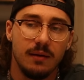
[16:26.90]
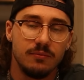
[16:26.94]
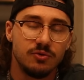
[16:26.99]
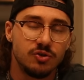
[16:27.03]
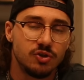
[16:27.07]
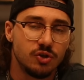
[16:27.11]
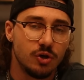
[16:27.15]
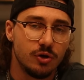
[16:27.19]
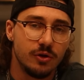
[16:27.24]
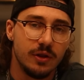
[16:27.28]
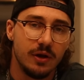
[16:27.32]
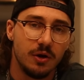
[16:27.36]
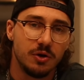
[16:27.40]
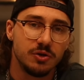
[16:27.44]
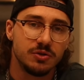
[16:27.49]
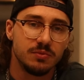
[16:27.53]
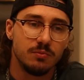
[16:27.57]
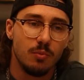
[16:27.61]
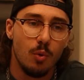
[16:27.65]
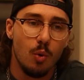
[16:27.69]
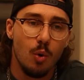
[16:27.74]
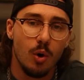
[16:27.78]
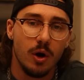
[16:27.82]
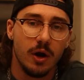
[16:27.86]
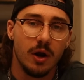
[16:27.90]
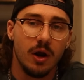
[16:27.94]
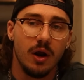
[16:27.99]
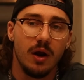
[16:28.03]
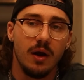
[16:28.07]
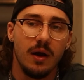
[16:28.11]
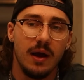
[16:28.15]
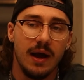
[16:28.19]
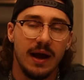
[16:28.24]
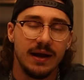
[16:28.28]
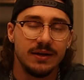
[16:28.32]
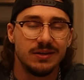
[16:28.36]
I'm sure there's more.
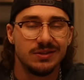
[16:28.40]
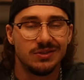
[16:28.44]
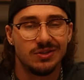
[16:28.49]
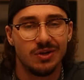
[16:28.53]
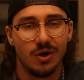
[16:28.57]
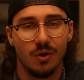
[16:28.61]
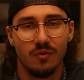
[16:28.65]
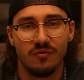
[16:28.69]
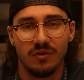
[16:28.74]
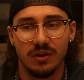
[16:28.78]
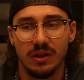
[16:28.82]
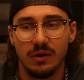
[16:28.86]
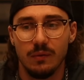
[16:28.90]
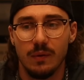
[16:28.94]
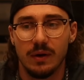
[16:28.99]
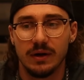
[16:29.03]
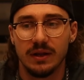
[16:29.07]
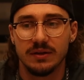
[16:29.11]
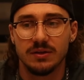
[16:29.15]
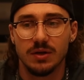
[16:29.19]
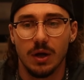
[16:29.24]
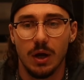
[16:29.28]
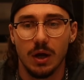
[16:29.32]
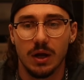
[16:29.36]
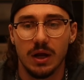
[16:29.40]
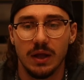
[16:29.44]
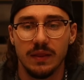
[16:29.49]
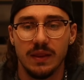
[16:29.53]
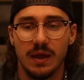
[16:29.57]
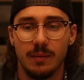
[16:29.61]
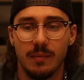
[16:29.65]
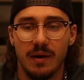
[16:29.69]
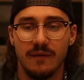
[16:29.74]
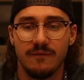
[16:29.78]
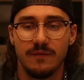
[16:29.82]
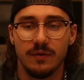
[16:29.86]
I just don't really want to talk on
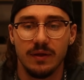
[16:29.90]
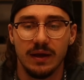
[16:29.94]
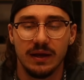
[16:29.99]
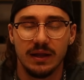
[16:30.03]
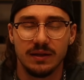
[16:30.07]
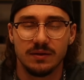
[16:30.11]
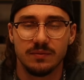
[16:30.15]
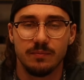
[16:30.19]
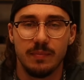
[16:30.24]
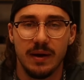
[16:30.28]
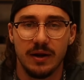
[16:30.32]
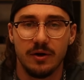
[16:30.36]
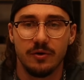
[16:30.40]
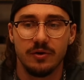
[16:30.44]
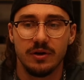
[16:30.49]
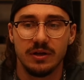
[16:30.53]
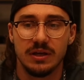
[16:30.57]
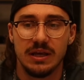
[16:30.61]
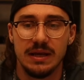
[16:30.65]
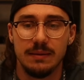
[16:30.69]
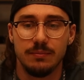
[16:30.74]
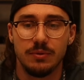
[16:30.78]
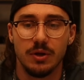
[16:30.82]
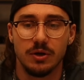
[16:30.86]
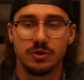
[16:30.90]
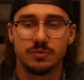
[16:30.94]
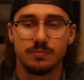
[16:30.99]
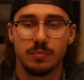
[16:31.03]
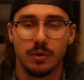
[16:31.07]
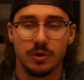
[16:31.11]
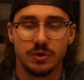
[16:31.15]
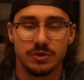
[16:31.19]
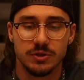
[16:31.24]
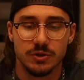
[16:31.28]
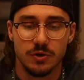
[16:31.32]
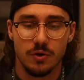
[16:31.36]
them. I feel like it's better to keep those
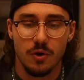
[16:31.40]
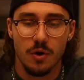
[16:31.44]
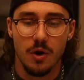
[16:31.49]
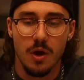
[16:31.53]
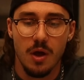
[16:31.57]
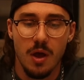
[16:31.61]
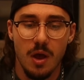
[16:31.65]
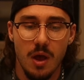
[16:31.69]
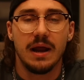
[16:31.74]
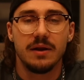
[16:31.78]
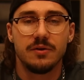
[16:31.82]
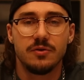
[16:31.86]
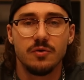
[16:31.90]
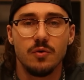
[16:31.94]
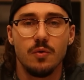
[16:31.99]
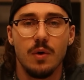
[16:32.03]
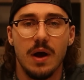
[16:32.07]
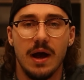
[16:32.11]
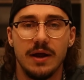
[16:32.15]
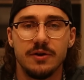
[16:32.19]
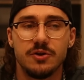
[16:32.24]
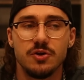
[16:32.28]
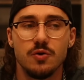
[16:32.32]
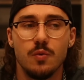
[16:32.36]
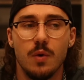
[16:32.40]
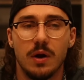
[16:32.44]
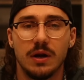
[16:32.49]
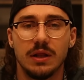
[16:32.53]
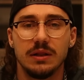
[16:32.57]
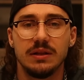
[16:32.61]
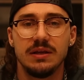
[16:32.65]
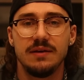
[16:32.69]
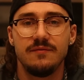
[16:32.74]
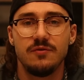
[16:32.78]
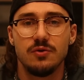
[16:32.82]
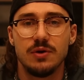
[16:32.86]
personal. But I do want
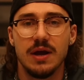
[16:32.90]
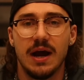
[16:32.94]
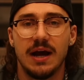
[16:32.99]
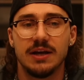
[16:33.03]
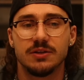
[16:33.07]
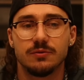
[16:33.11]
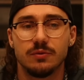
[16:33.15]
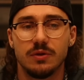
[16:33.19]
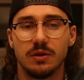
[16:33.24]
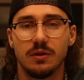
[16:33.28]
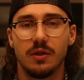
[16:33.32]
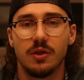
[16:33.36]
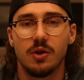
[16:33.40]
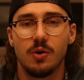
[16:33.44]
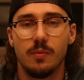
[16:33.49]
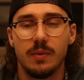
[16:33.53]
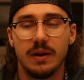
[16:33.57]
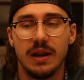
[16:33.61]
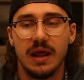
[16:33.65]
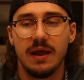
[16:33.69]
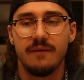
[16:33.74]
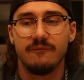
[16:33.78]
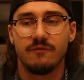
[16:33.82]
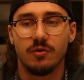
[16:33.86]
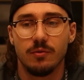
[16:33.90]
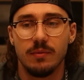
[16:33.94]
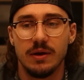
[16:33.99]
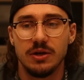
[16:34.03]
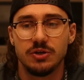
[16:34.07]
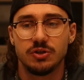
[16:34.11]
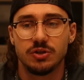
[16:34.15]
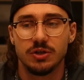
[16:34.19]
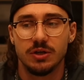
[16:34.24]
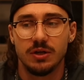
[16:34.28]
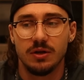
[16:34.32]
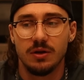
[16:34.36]
to leave you guys with a little bit of
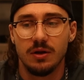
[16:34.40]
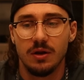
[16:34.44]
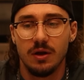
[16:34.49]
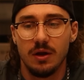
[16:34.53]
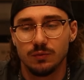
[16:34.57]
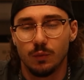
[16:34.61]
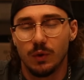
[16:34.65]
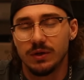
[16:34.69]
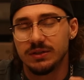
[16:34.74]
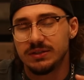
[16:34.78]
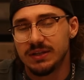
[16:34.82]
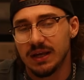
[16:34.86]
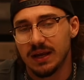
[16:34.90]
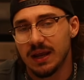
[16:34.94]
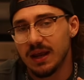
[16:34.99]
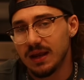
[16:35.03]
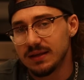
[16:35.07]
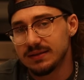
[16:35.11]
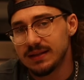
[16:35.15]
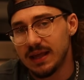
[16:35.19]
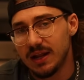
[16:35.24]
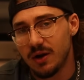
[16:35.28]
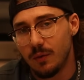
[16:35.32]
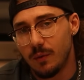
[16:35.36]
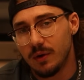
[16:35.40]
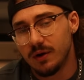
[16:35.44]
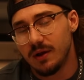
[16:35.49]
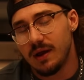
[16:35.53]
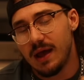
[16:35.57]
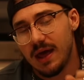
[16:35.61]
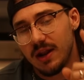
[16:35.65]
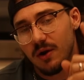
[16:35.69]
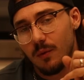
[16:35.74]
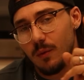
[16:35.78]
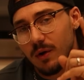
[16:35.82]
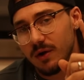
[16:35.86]
information. 1 second, because I don't
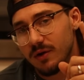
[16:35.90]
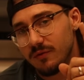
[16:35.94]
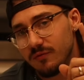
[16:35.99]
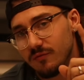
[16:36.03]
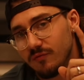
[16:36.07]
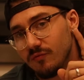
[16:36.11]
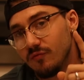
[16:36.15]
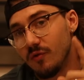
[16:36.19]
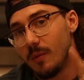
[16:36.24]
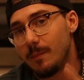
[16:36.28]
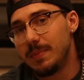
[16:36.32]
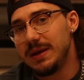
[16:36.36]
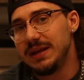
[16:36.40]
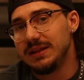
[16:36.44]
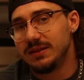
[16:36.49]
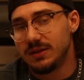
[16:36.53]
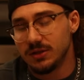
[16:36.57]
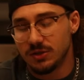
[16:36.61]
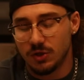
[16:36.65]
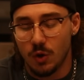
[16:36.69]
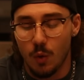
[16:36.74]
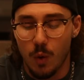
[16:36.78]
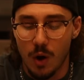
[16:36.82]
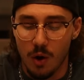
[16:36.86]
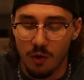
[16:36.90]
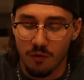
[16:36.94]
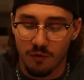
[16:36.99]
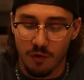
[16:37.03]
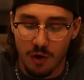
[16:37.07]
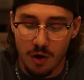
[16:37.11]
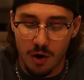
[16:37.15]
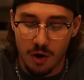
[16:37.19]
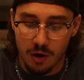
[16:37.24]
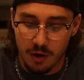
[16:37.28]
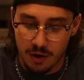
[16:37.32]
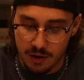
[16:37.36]
want to repeat this quote
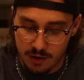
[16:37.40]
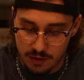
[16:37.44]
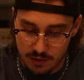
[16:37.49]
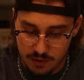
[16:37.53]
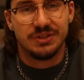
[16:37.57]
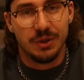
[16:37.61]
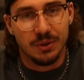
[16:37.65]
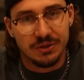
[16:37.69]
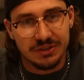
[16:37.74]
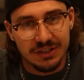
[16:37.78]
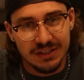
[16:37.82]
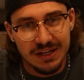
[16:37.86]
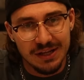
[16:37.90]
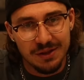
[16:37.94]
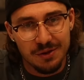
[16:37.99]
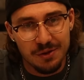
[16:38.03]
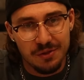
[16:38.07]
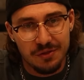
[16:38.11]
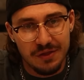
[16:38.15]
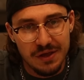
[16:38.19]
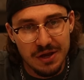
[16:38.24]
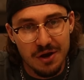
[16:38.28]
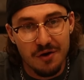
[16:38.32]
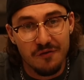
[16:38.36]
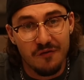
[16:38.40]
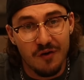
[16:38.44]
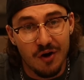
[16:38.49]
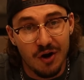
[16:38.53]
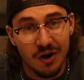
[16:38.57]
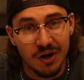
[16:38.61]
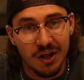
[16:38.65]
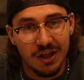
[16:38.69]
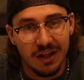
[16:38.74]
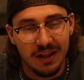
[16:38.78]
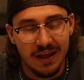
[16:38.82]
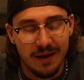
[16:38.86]
wrong. So it's another Theo
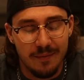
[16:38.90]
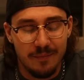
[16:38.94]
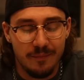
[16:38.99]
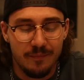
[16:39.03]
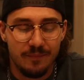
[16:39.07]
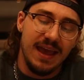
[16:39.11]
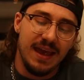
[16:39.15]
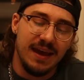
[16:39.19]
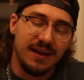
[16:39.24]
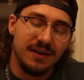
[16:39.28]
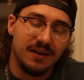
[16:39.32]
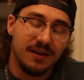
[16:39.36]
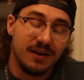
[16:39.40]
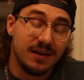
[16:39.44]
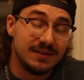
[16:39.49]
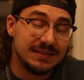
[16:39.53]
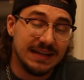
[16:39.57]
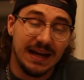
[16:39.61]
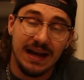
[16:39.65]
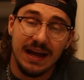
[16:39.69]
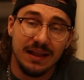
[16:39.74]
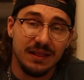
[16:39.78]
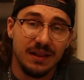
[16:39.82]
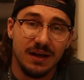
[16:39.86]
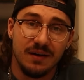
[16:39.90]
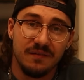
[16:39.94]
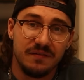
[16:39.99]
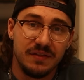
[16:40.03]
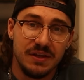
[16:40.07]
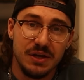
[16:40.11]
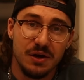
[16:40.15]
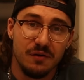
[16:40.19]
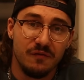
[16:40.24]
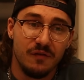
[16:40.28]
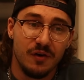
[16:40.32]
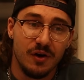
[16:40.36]
Vaughn clip, and because I love
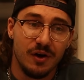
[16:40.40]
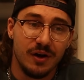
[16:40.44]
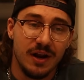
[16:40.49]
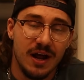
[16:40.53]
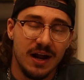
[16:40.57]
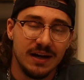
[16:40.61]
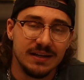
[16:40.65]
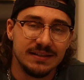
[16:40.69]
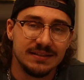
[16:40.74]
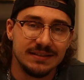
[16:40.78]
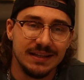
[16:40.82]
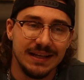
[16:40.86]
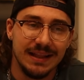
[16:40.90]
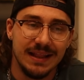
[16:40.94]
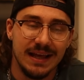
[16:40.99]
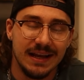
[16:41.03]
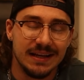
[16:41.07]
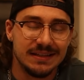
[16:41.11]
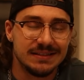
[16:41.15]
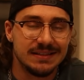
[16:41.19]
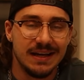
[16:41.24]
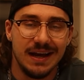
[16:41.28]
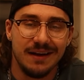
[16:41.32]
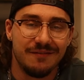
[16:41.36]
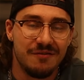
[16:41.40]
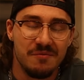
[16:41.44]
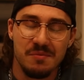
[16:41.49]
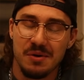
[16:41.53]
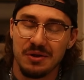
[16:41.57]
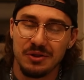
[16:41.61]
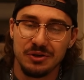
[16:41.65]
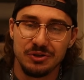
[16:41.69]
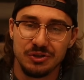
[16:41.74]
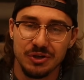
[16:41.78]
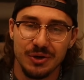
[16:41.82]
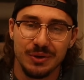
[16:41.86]
Theo Vaughn, honestly, like, aside from
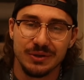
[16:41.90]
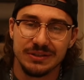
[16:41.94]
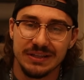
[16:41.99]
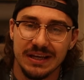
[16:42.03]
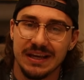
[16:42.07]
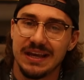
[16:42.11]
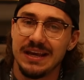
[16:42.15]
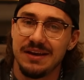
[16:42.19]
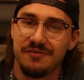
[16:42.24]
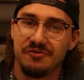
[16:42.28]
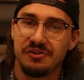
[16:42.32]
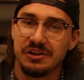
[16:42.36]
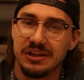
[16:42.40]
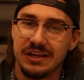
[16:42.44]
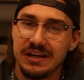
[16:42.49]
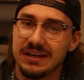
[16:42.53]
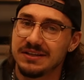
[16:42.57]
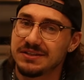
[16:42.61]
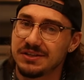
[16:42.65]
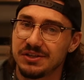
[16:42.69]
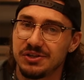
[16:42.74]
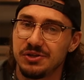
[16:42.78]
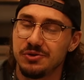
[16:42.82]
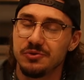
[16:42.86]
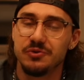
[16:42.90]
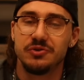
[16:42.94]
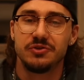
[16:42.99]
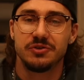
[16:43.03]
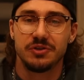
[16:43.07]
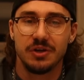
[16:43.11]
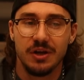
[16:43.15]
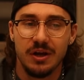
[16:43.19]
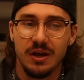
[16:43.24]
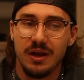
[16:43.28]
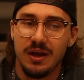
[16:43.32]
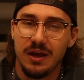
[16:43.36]
all the jokes, like, he really is a
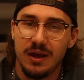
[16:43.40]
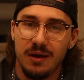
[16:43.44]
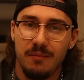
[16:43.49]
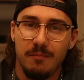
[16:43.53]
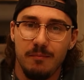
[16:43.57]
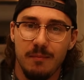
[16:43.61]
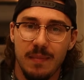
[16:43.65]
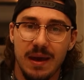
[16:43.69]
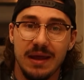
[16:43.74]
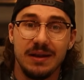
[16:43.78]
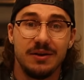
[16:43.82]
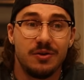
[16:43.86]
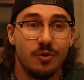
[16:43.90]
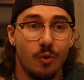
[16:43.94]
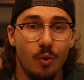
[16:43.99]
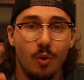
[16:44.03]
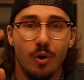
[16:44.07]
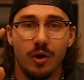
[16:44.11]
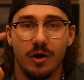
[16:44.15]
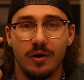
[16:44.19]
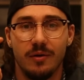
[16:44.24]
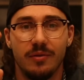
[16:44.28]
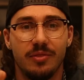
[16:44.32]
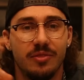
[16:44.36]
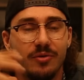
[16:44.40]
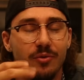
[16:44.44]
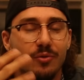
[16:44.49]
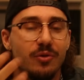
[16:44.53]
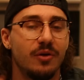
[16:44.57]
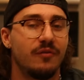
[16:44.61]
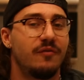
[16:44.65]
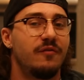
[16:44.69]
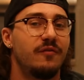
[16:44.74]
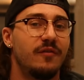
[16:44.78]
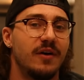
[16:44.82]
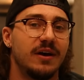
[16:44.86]
huge mentor through
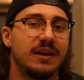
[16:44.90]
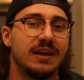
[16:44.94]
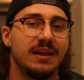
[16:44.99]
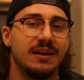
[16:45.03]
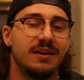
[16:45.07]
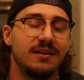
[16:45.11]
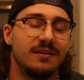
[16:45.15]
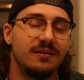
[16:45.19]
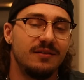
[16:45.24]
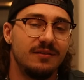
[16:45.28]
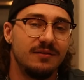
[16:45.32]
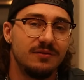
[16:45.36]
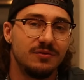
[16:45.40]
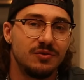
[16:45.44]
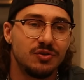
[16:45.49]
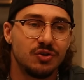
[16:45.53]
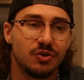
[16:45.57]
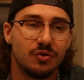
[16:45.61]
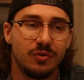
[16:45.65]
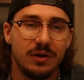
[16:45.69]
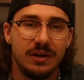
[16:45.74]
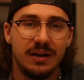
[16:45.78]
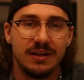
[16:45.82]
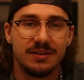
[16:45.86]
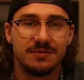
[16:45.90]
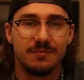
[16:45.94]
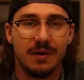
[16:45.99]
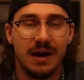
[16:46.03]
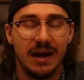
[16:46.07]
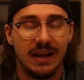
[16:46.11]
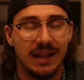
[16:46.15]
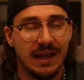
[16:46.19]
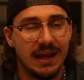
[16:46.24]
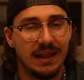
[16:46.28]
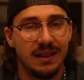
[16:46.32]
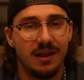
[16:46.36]
the fucking screen as
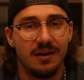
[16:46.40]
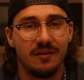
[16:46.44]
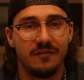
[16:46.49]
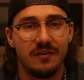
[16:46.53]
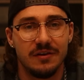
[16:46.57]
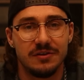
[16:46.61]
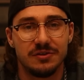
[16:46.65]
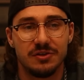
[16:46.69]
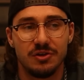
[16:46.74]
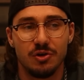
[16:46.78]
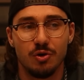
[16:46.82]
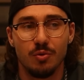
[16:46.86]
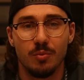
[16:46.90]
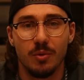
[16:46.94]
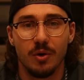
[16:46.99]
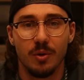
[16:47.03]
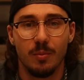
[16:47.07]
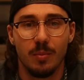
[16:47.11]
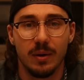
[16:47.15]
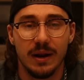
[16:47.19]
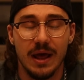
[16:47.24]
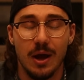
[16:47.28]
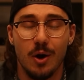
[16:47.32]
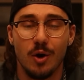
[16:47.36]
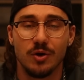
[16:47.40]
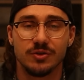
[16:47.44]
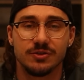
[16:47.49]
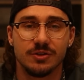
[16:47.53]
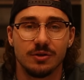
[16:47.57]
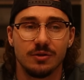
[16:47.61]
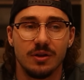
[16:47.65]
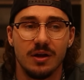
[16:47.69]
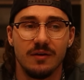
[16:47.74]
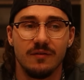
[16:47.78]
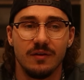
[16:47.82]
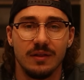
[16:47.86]
mine. I love his humor, but I
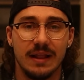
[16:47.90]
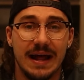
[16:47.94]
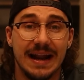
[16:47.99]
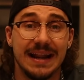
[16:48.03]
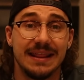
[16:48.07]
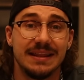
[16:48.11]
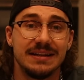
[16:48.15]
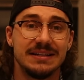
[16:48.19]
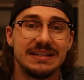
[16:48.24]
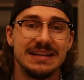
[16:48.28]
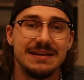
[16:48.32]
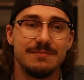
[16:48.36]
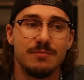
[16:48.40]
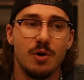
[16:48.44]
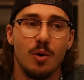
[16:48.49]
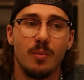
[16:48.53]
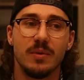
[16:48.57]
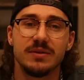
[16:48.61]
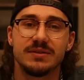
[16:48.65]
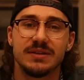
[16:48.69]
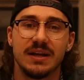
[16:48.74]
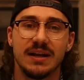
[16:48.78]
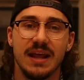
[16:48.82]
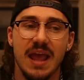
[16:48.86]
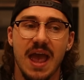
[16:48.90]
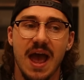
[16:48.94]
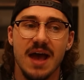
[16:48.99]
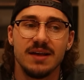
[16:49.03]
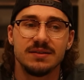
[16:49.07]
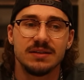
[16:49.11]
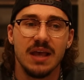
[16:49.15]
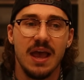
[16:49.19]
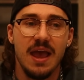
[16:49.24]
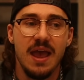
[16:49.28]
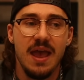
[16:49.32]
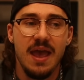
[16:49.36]
also love a lot of the deep moments that he
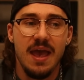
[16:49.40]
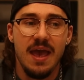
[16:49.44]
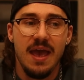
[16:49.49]
has.